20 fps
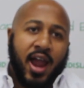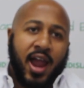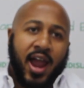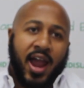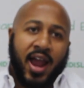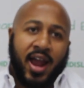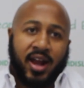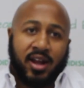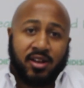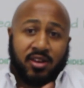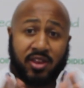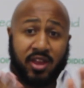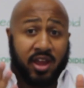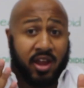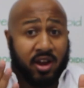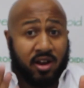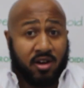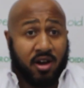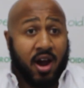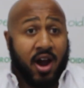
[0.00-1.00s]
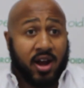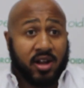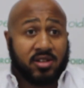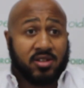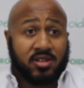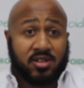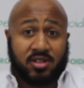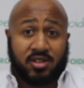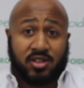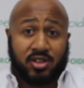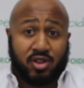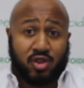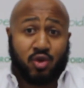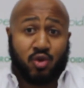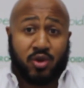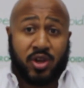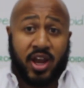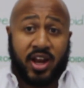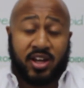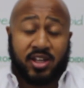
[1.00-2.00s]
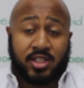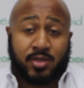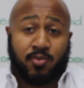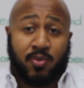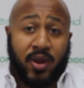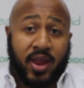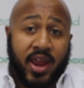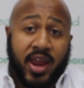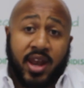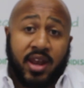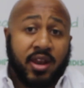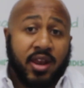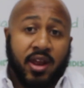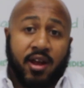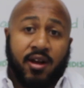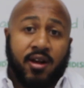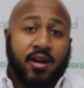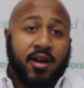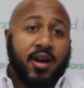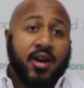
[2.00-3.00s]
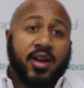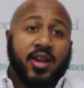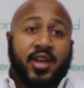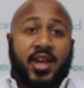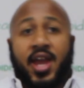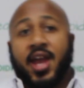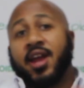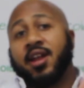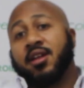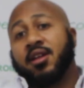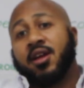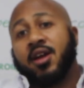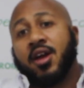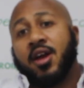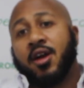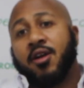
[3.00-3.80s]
and they got the 2K display in there again